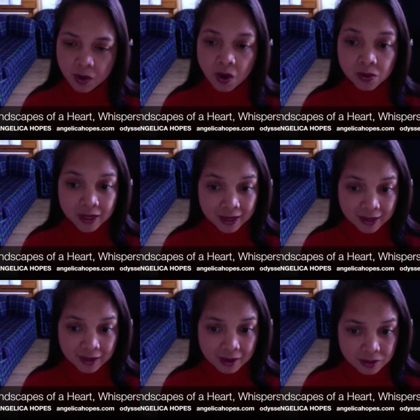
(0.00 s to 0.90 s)

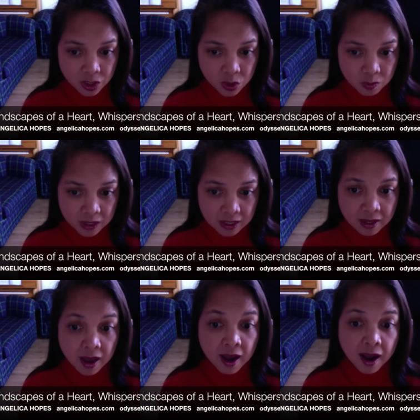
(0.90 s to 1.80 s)
Okay, excuse me.
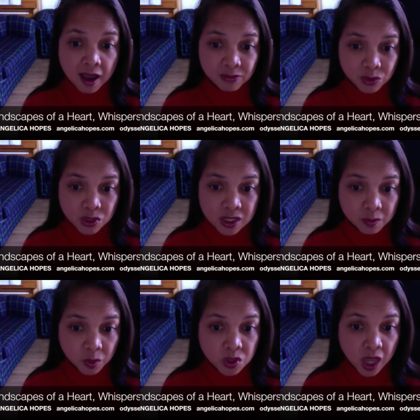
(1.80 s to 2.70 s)
I have to see the
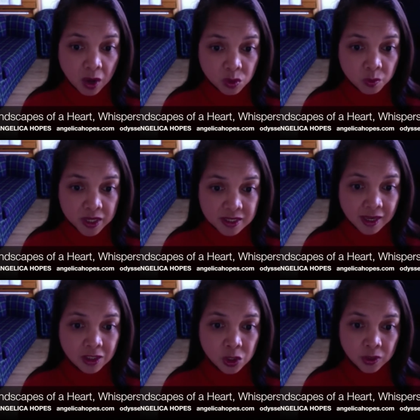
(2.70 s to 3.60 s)
post autobus
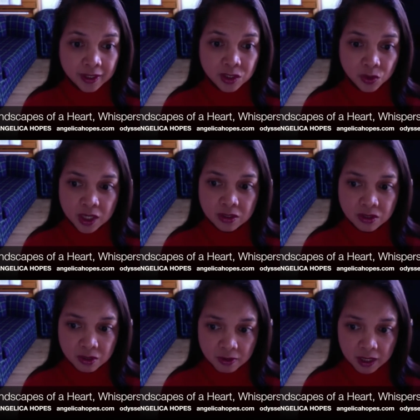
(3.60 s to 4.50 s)
schedule and train to
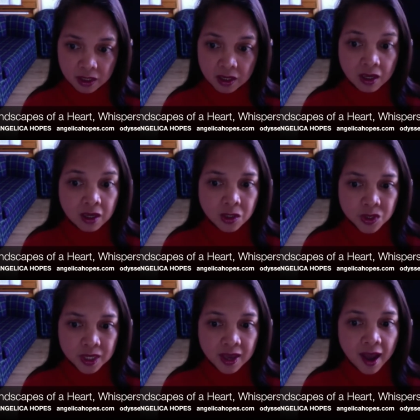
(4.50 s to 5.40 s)
Zurich. You
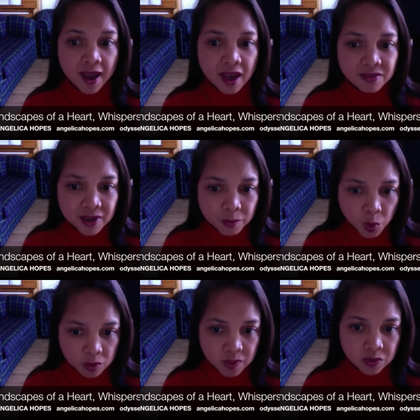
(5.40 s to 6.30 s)
see, I have an
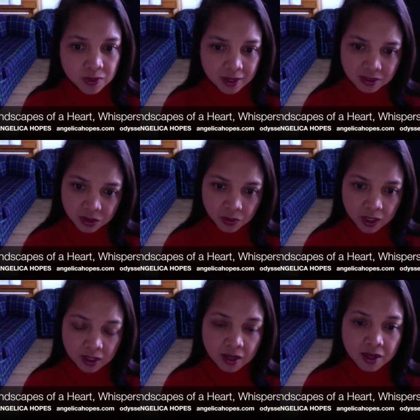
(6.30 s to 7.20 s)
appointment today in
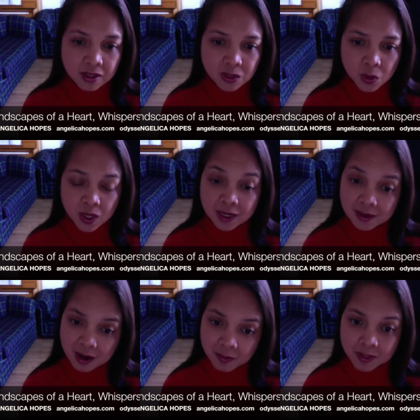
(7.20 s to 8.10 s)
Zurich, so you can
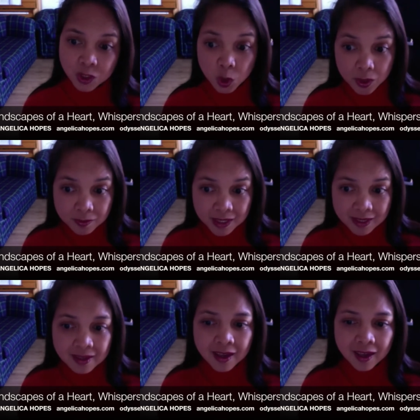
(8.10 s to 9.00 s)
come and join
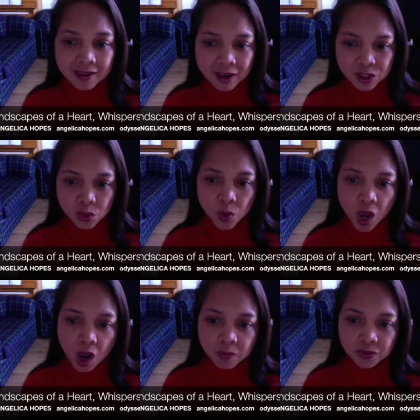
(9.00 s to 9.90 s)
me, and later we
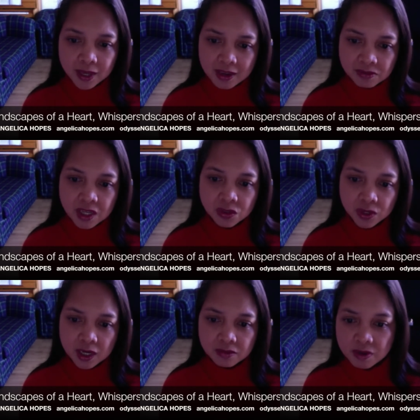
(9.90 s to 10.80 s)
hop on the evening
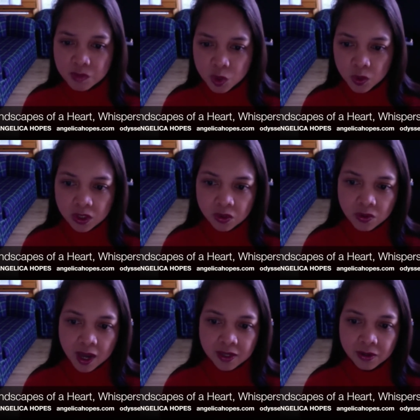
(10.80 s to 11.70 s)
train from Zurich to
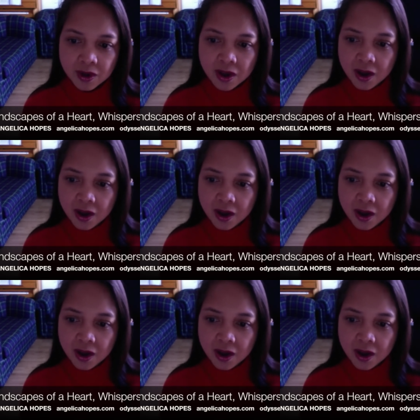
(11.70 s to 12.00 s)
Lugano.